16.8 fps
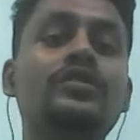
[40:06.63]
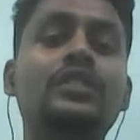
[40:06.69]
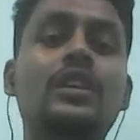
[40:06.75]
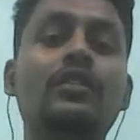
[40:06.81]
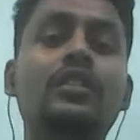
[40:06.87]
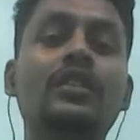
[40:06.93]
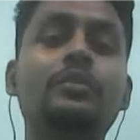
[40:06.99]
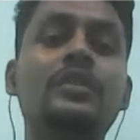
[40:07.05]
for
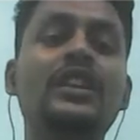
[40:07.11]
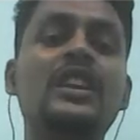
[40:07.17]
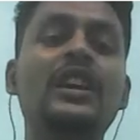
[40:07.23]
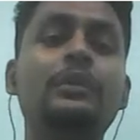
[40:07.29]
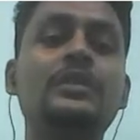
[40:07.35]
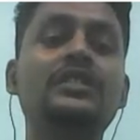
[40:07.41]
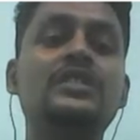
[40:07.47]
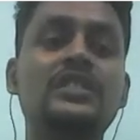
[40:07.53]
surrounding
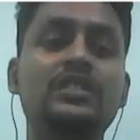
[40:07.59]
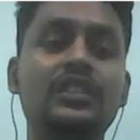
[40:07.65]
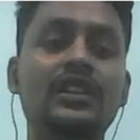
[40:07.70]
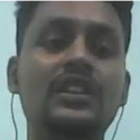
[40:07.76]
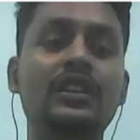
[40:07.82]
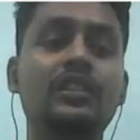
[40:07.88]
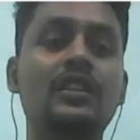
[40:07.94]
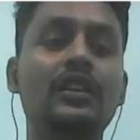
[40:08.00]
medium is
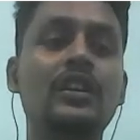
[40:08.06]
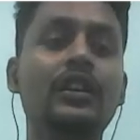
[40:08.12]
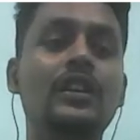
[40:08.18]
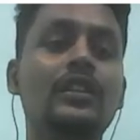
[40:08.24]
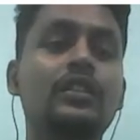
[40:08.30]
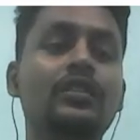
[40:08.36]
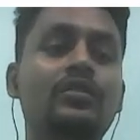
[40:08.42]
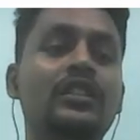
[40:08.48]
necessary.
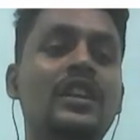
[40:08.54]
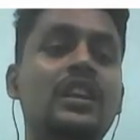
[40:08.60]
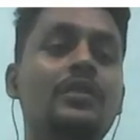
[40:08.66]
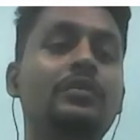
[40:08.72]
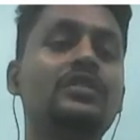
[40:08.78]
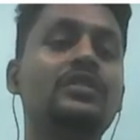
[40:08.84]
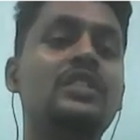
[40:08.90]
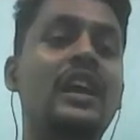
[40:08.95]
So
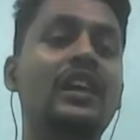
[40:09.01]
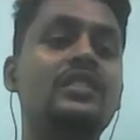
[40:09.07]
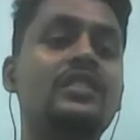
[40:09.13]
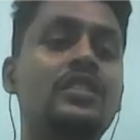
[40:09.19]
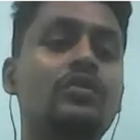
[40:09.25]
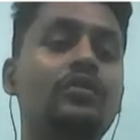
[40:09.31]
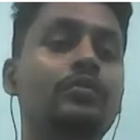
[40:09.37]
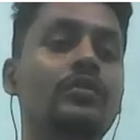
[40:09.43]
that means the
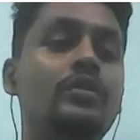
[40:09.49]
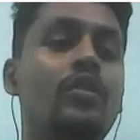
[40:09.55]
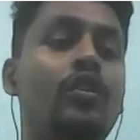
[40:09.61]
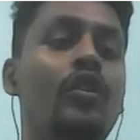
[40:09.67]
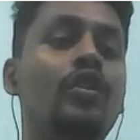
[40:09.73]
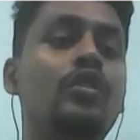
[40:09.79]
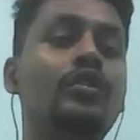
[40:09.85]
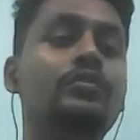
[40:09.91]
answer will be
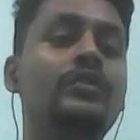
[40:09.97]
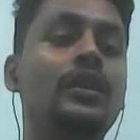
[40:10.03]
all